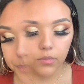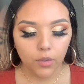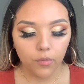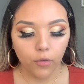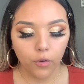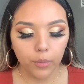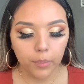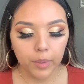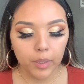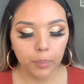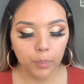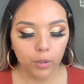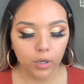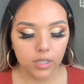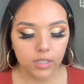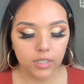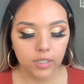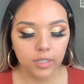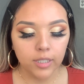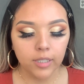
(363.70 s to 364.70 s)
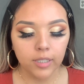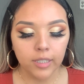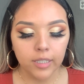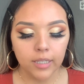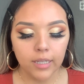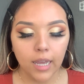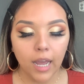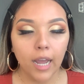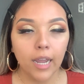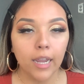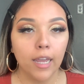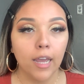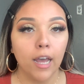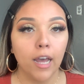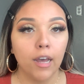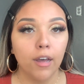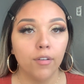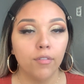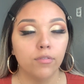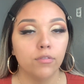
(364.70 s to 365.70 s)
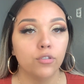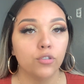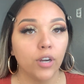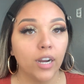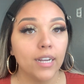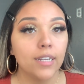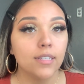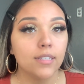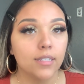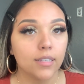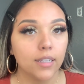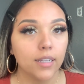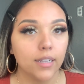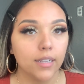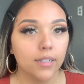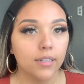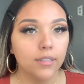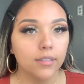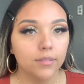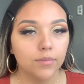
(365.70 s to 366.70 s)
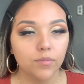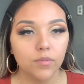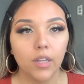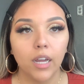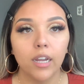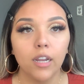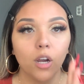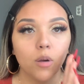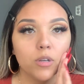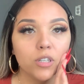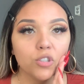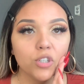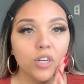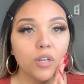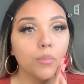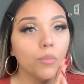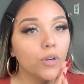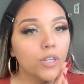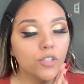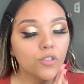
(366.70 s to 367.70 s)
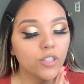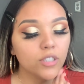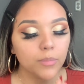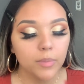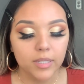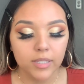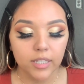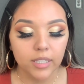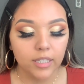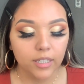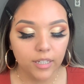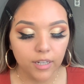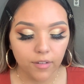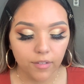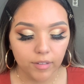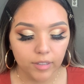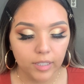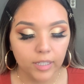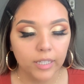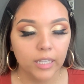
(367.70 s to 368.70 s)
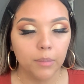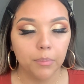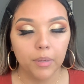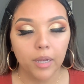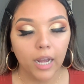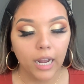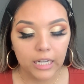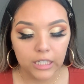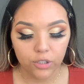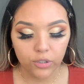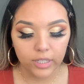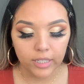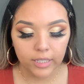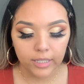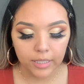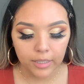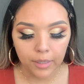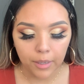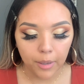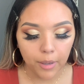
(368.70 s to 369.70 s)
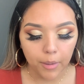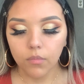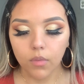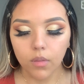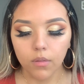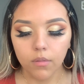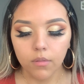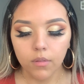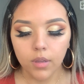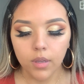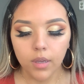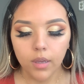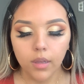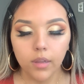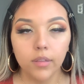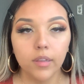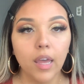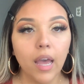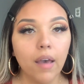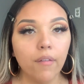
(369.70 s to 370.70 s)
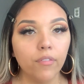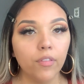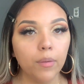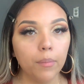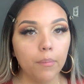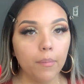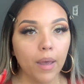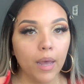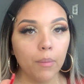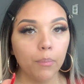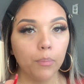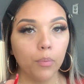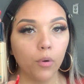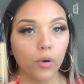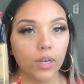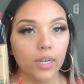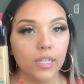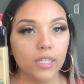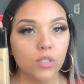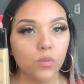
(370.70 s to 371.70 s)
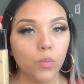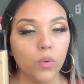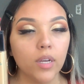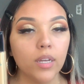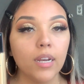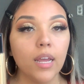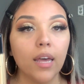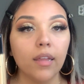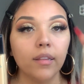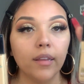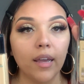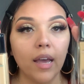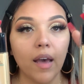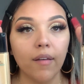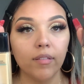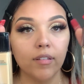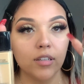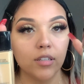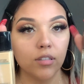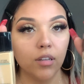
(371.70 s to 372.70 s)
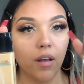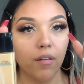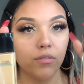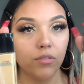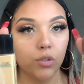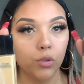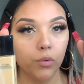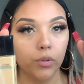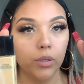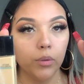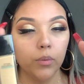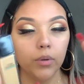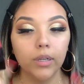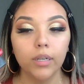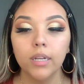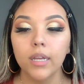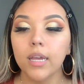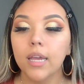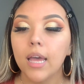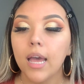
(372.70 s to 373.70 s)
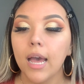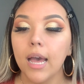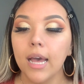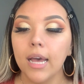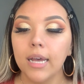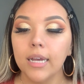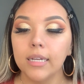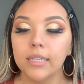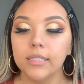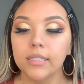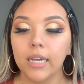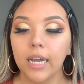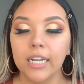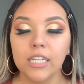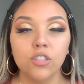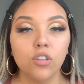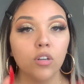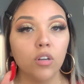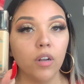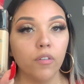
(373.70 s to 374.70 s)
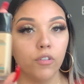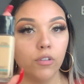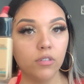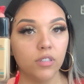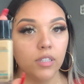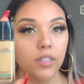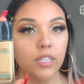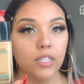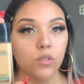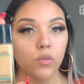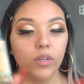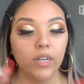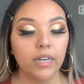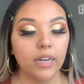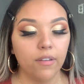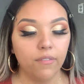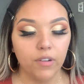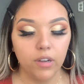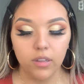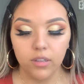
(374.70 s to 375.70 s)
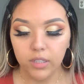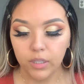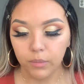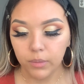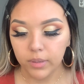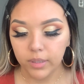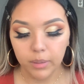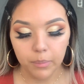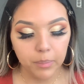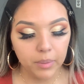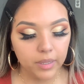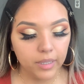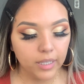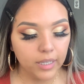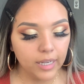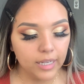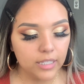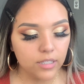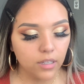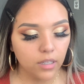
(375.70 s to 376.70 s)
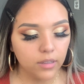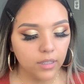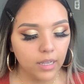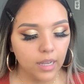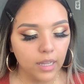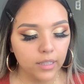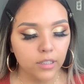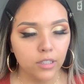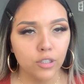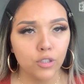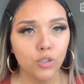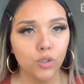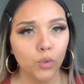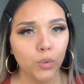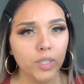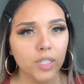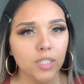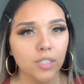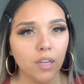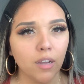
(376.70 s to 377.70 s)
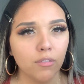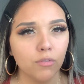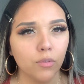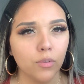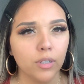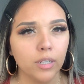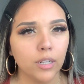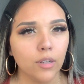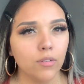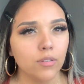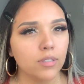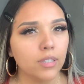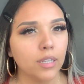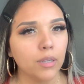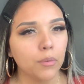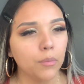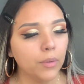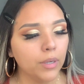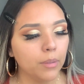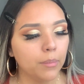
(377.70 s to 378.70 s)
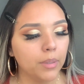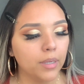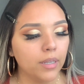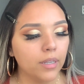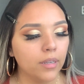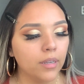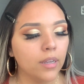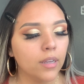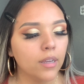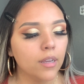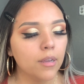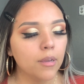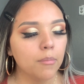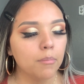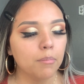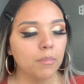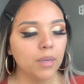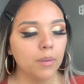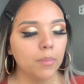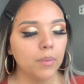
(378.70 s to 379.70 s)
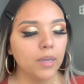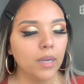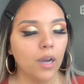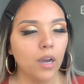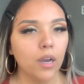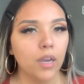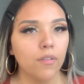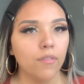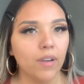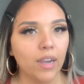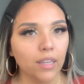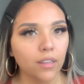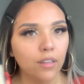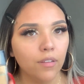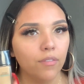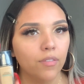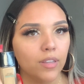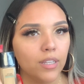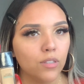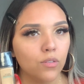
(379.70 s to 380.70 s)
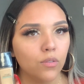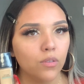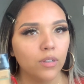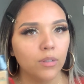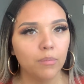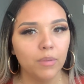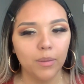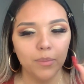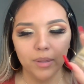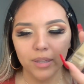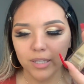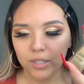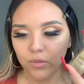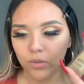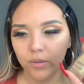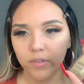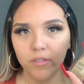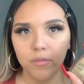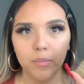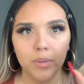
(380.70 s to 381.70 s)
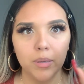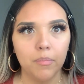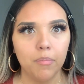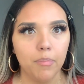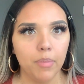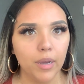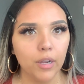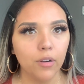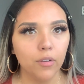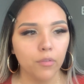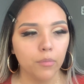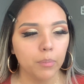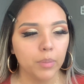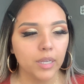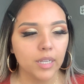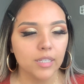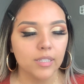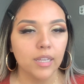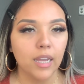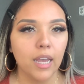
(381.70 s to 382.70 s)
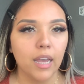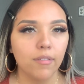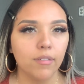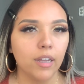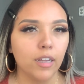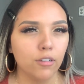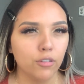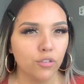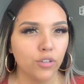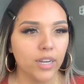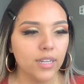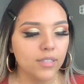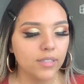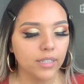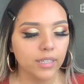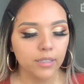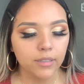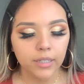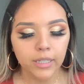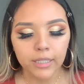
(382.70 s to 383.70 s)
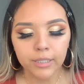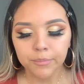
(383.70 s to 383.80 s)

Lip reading: For me personally, I have dry skin. I always try to moisturize my skin and everything, keep it hydrated. They have the matte poreless one, and they have the soft dewy one, and I started off using this one and I fell in love with it. But then I saw they had the dewy soft one, and I was like, wait a minute, maybe if I love this one, maybe this will even be better because I have kind of dry skin.